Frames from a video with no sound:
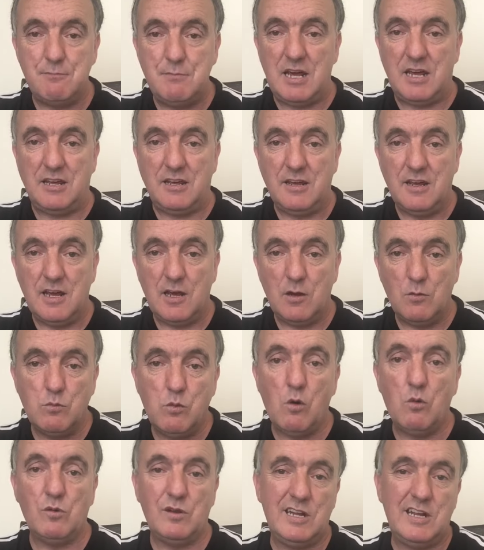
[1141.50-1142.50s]
me, it
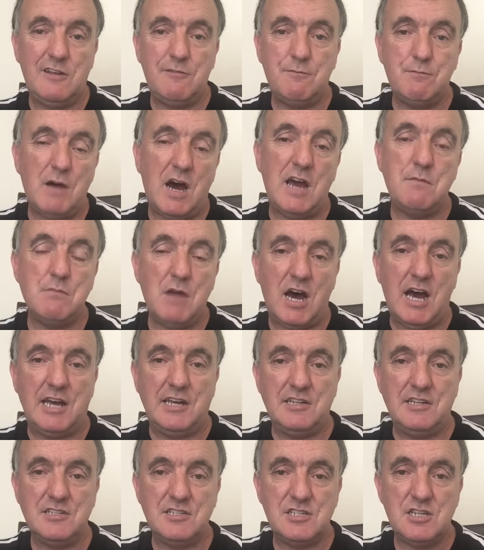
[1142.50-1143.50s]
won't leave my
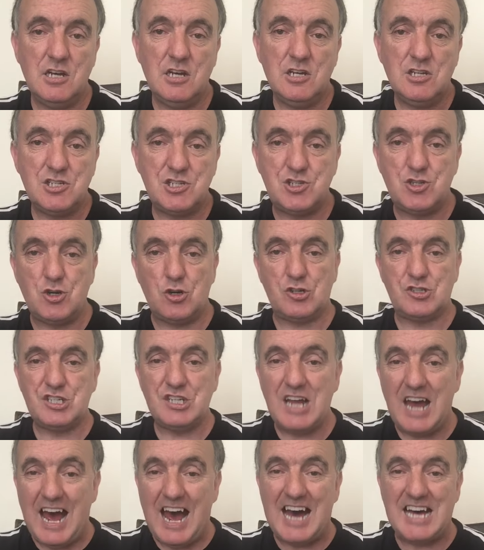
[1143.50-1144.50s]
mind
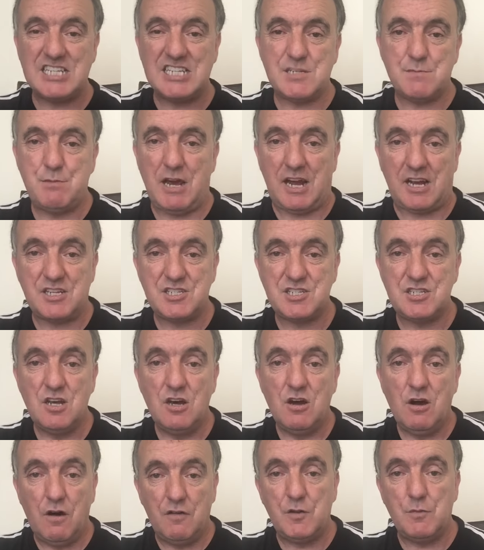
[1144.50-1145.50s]
certain
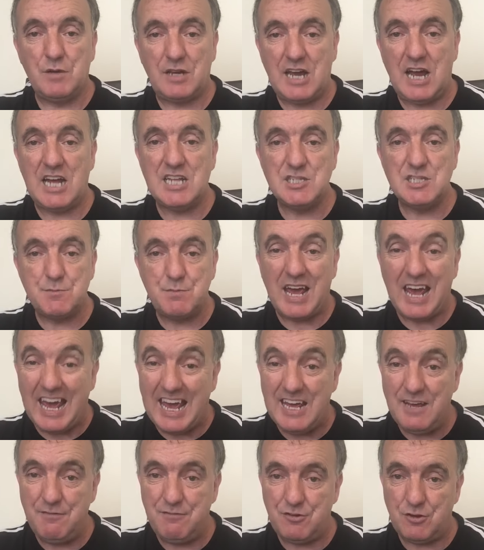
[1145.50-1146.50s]
aspects of the McCann's
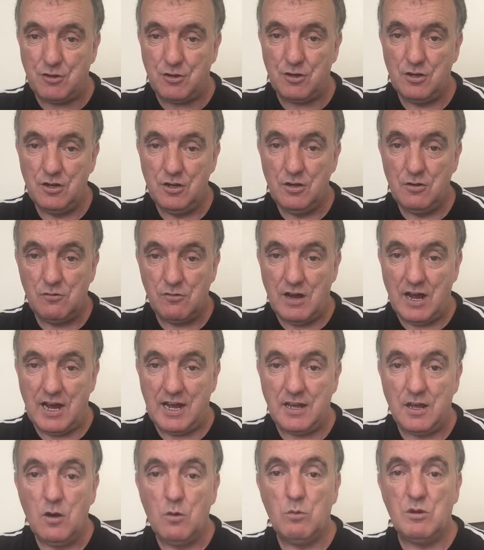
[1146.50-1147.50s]
behaviour,
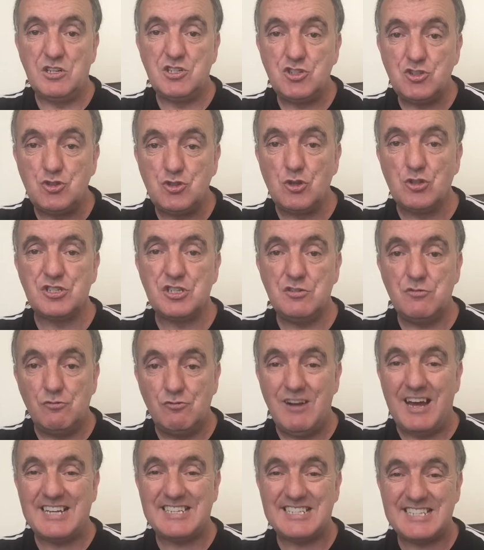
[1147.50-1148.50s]
right, which doesn't
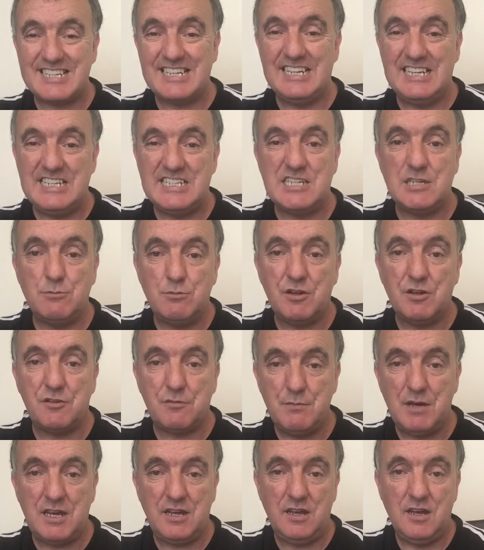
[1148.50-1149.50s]
rest easy with
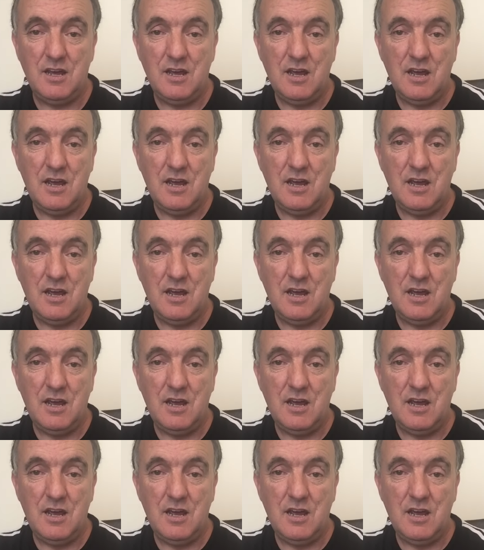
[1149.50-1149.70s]
me.